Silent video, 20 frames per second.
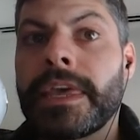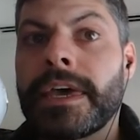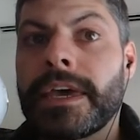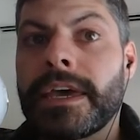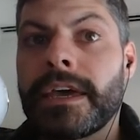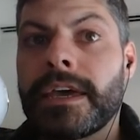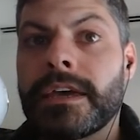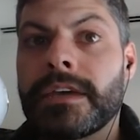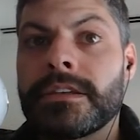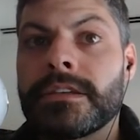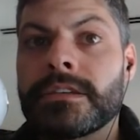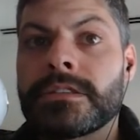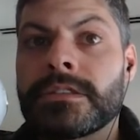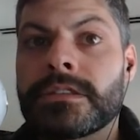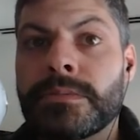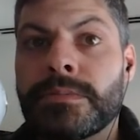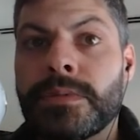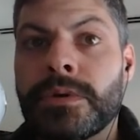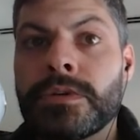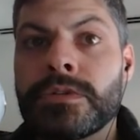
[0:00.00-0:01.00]
and
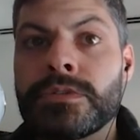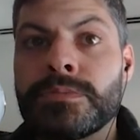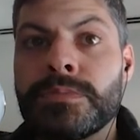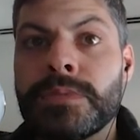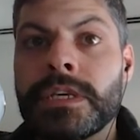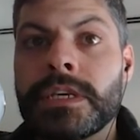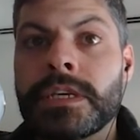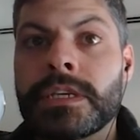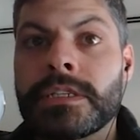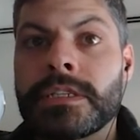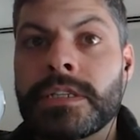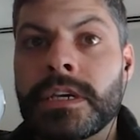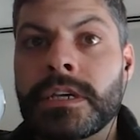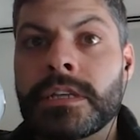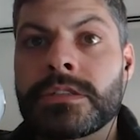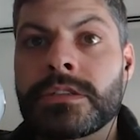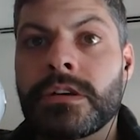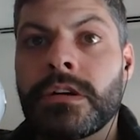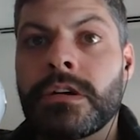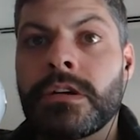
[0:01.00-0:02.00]
suppose B
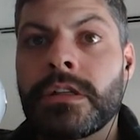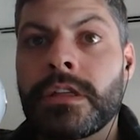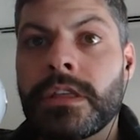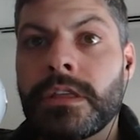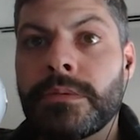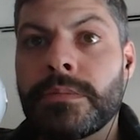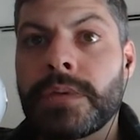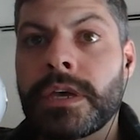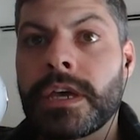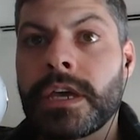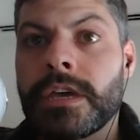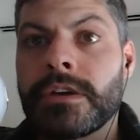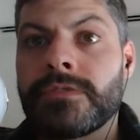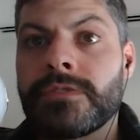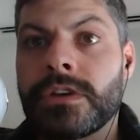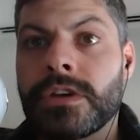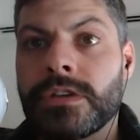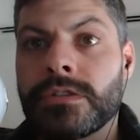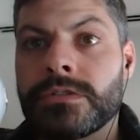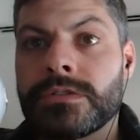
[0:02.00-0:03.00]
contains all ill-behaved
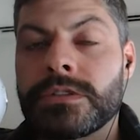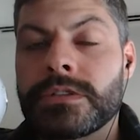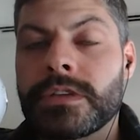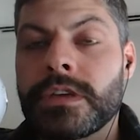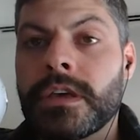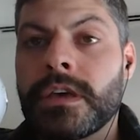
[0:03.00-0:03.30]
nodes.